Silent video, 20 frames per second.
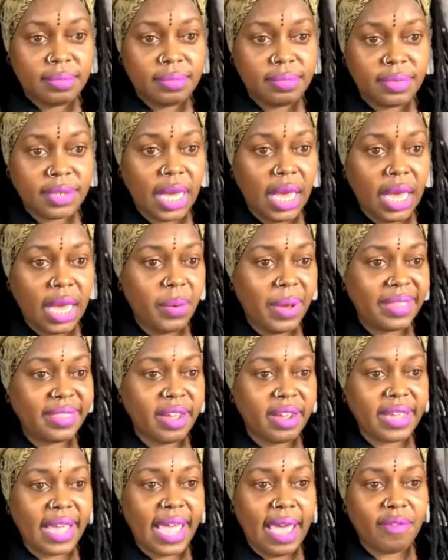So anyway,
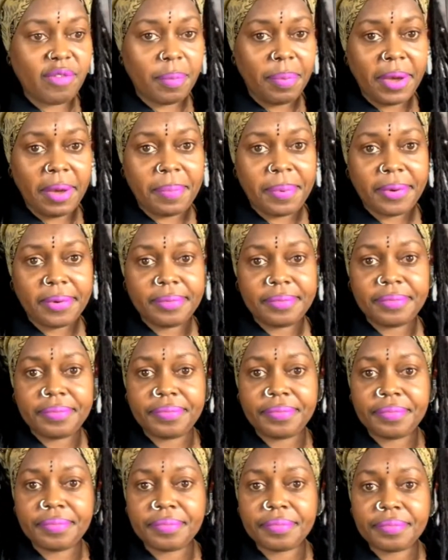there you have it, people.
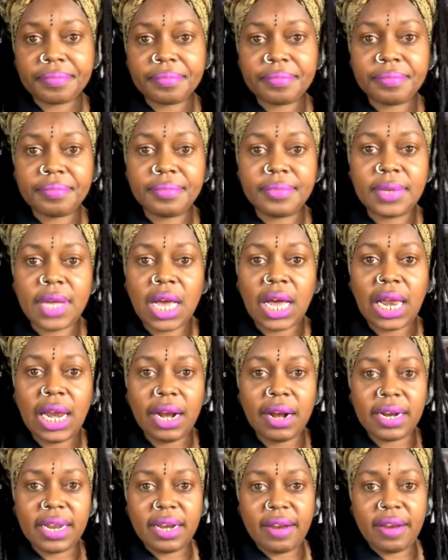
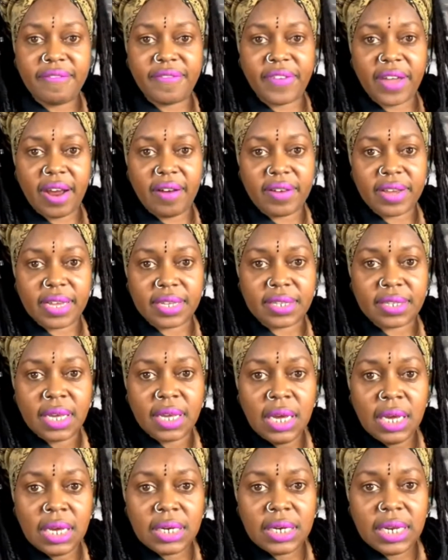Clearly nefarious.
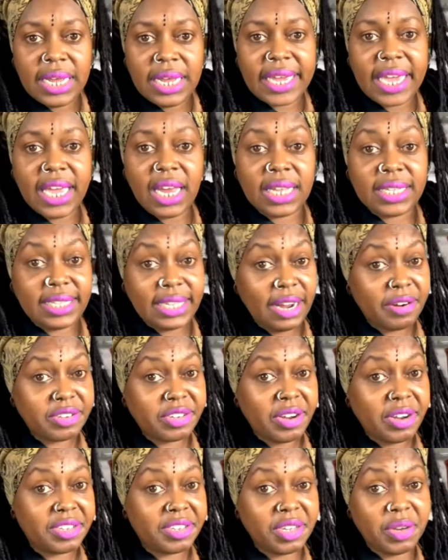Did he kill his
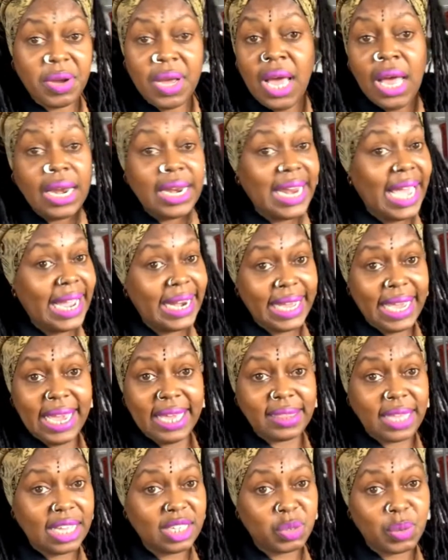secretary too? Lady E,
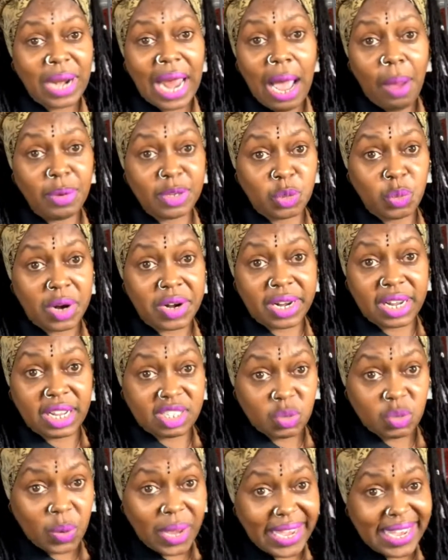that's what I was wondering, because
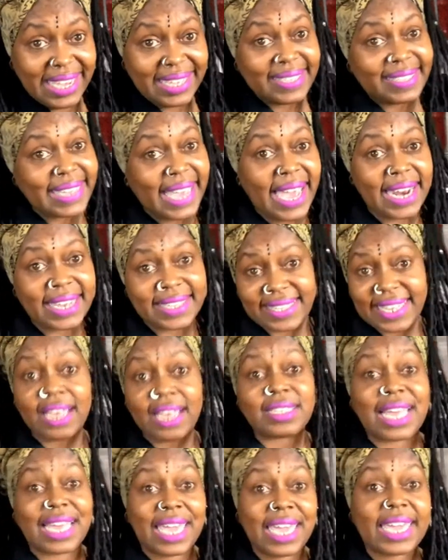the way he said it
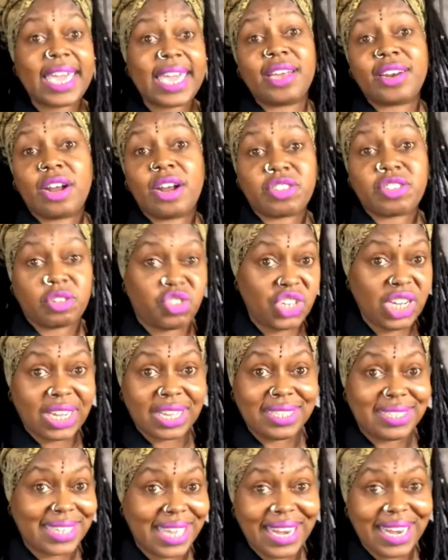sounds like he killed her, so she
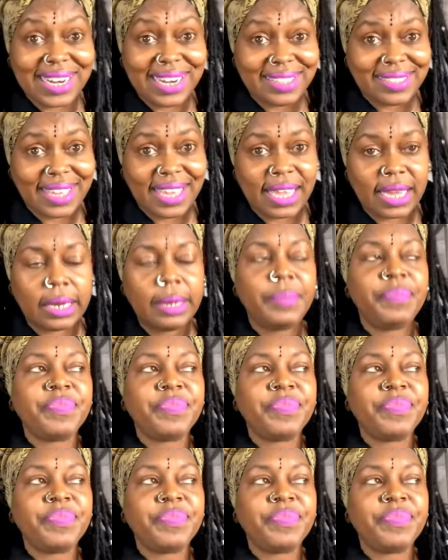couldn't tell anything.